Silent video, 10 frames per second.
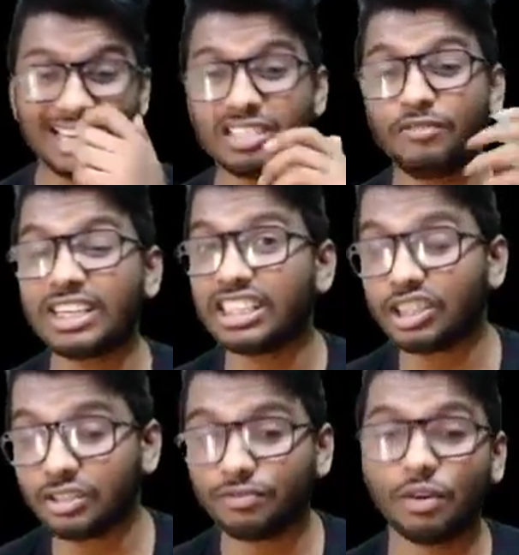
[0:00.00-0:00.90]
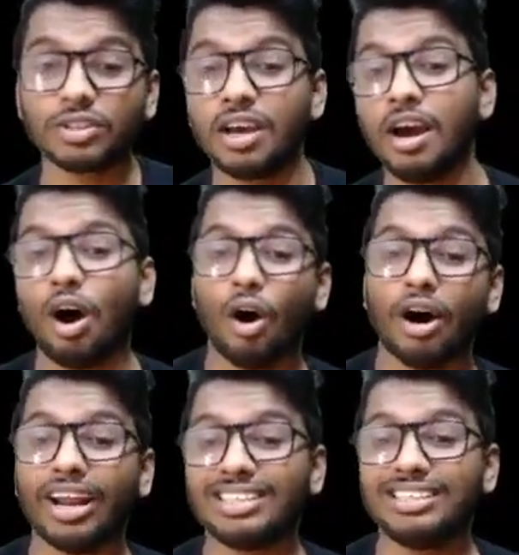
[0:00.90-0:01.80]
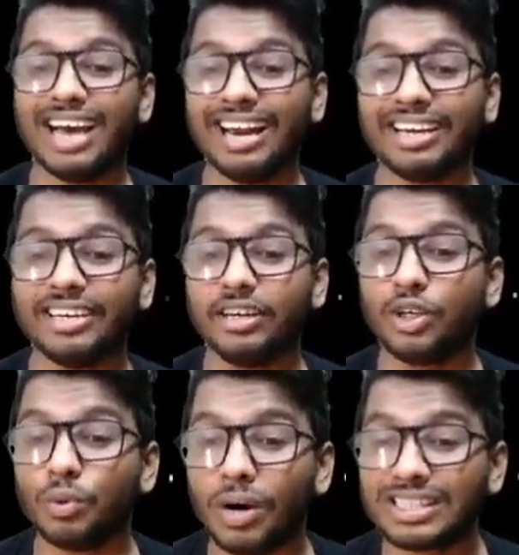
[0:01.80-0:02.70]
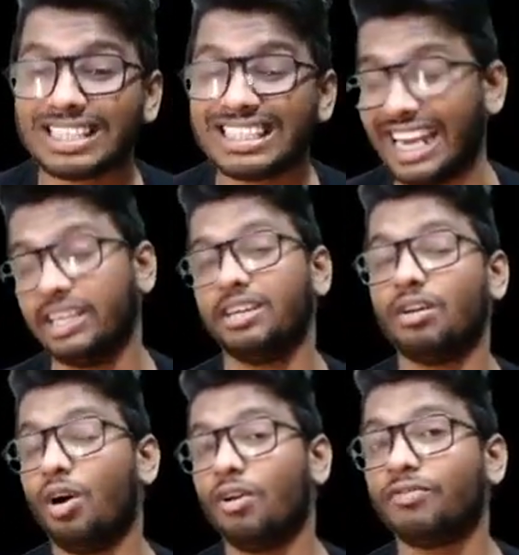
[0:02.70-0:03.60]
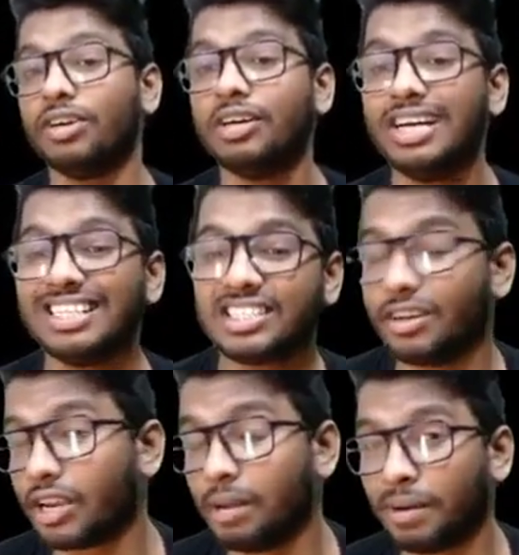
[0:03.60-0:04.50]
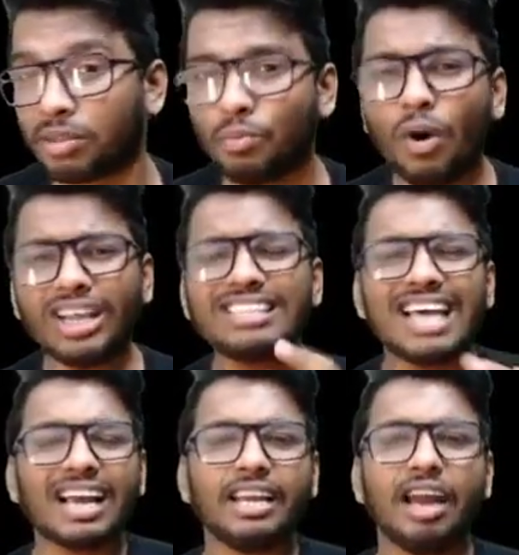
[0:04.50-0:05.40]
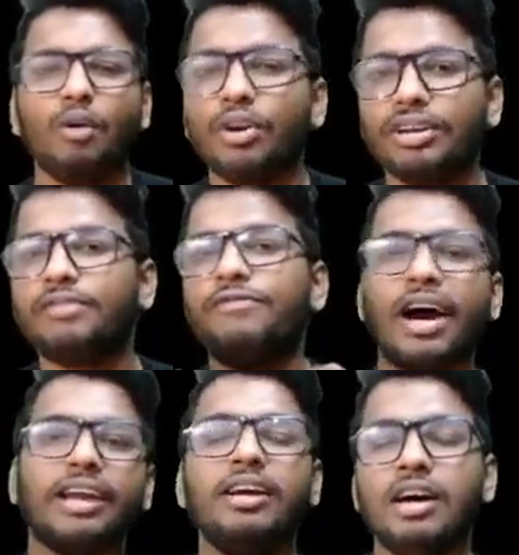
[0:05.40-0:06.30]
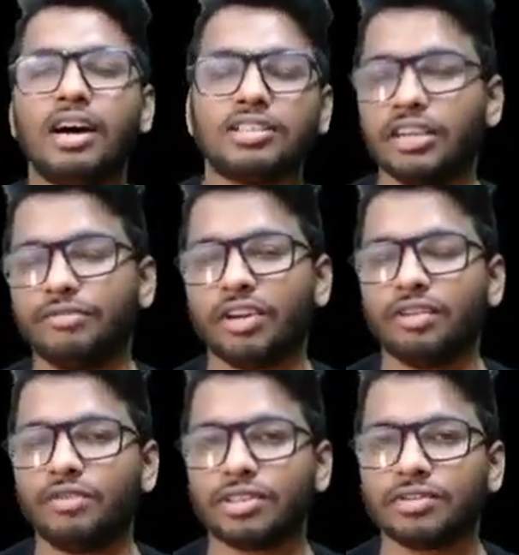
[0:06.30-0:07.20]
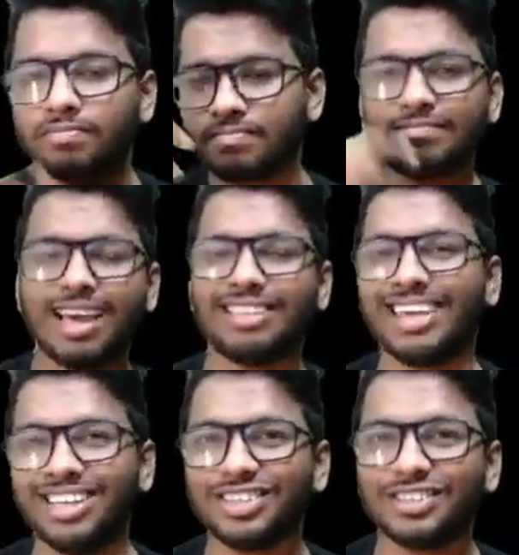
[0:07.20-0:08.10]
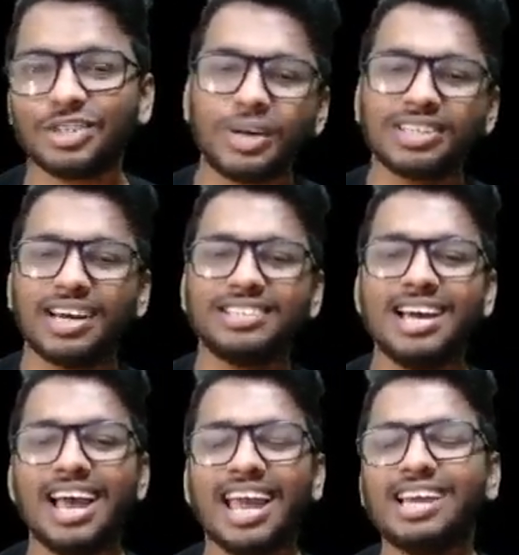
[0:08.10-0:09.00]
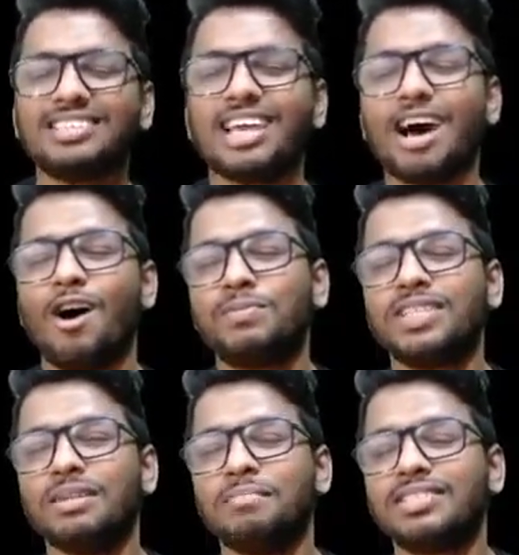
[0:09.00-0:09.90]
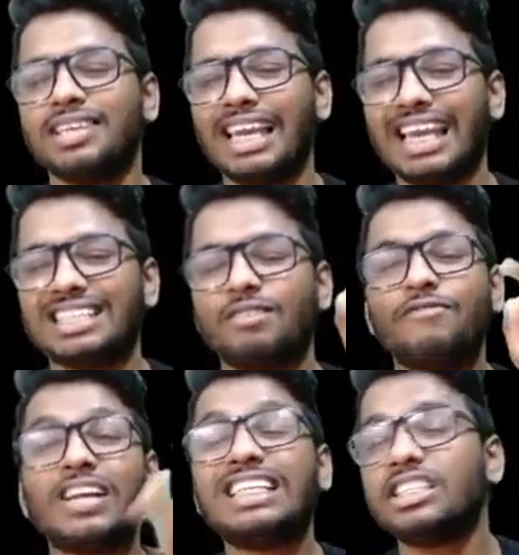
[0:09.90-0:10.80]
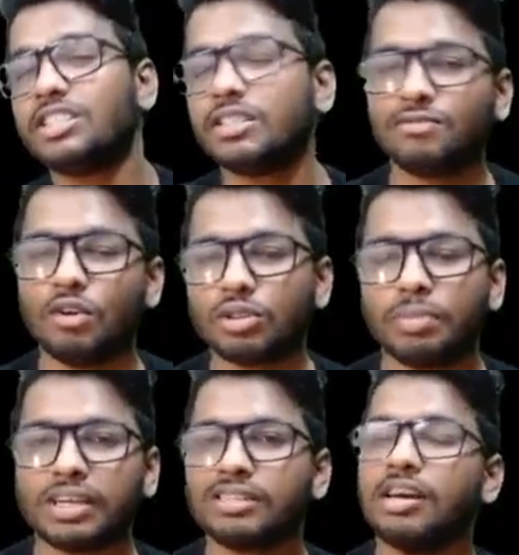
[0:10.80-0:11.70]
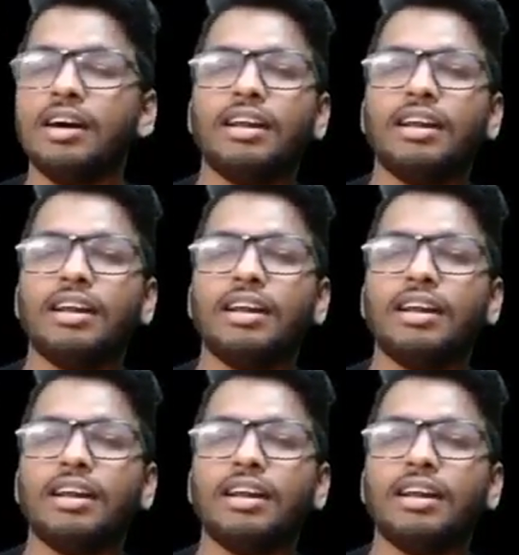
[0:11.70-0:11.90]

it's a fictitious force, or it's directed towards the center of the circular path. What exactly, how do you define a centrifugal force? And the answer to this question, guys, is option number C. It is a fictitious force because,